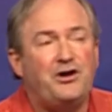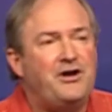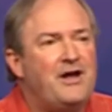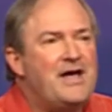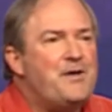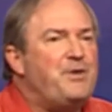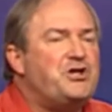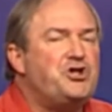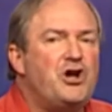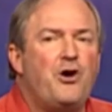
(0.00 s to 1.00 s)
And,
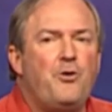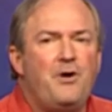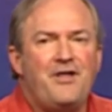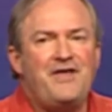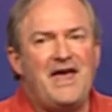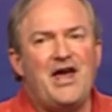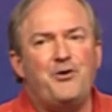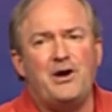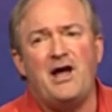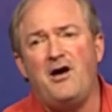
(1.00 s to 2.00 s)
but, you know, the
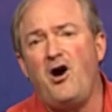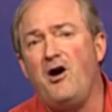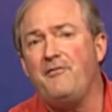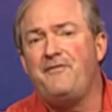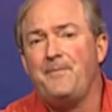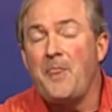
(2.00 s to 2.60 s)
area of